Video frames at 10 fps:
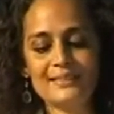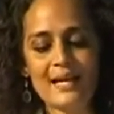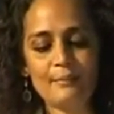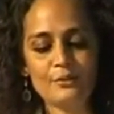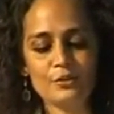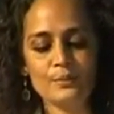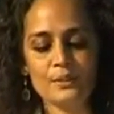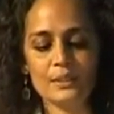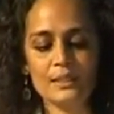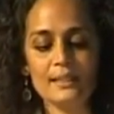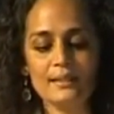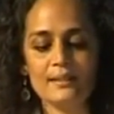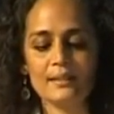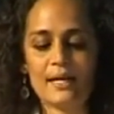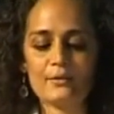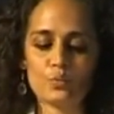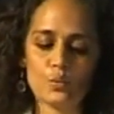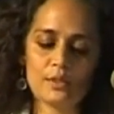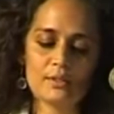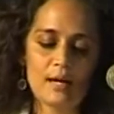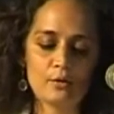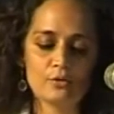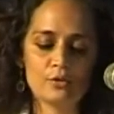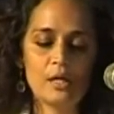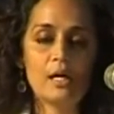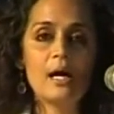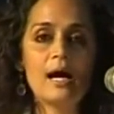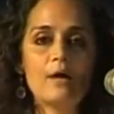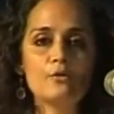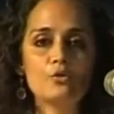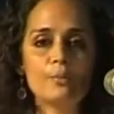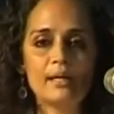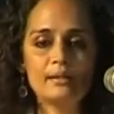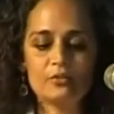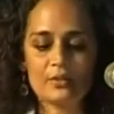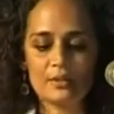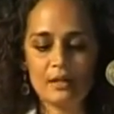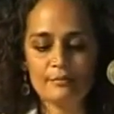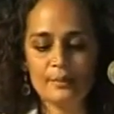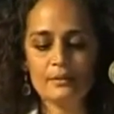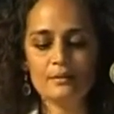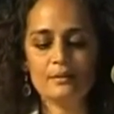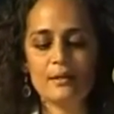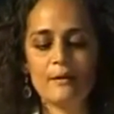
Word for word: establishment in India has worked out how to manage the government,